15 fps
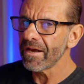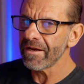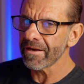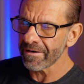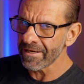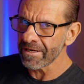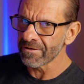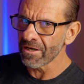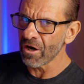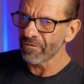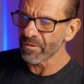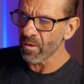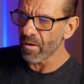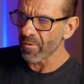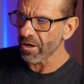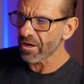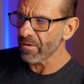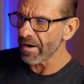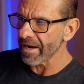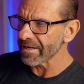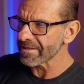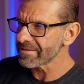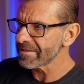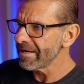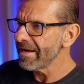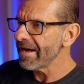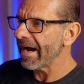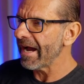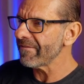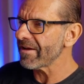you're gonna need to know if you want more credits.
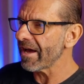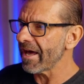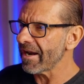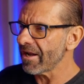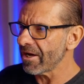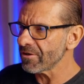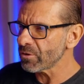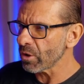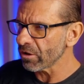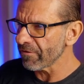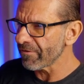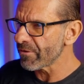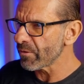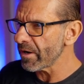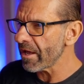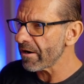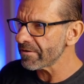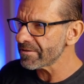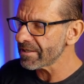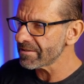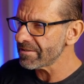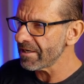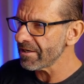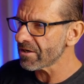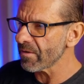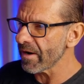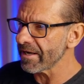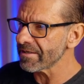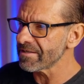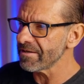I've got a total of 316
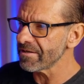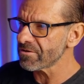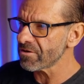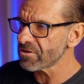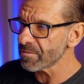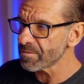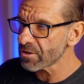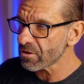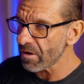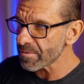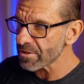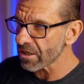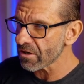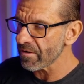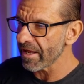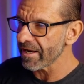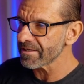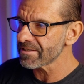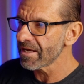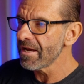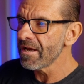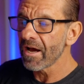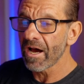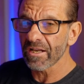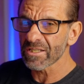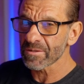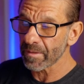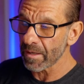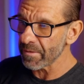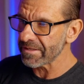credits. These are subscription credits. I'll
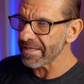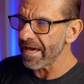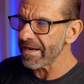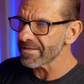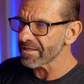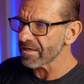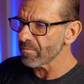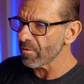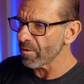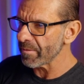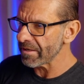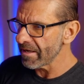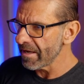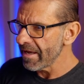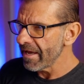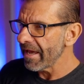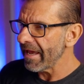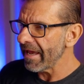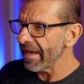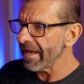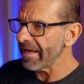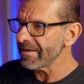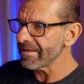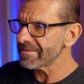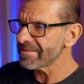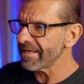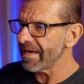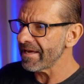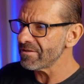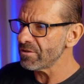explain what that is in a moment. And it
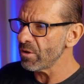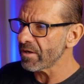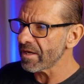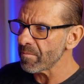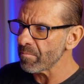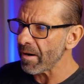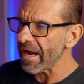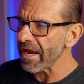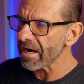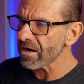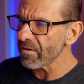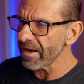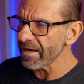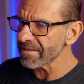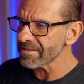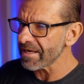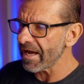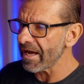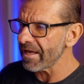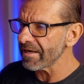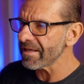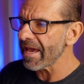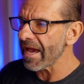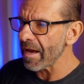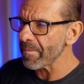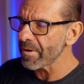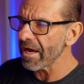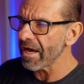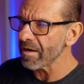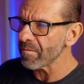says you can buy credits on
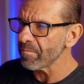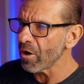CapCut